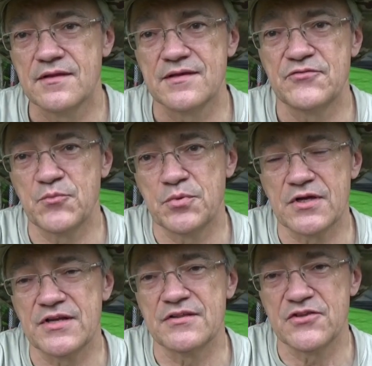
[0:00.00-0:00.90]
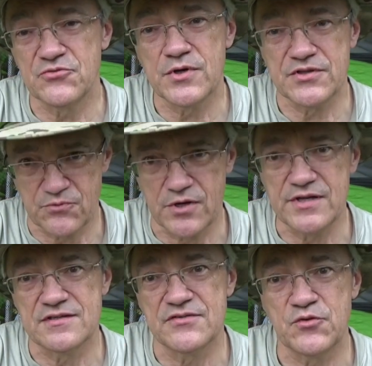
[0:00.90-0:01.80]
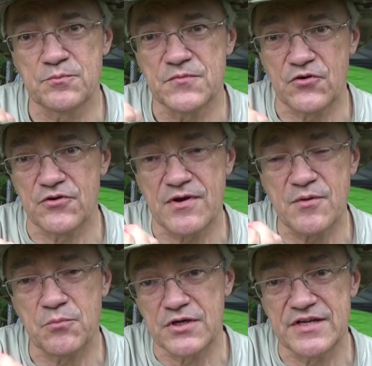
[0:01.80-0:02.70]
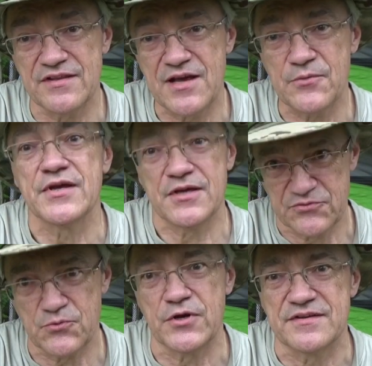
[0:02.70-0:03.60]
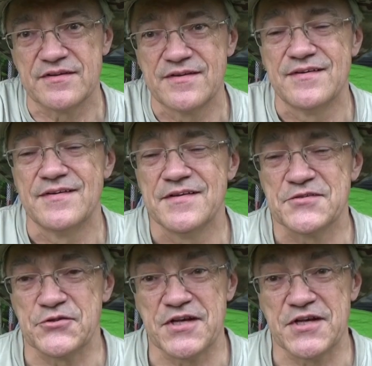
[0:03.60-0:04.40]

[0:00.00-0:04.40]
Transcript: Like if you plug it in this way, it's right, and if you turn around plug it in that way, it's right. So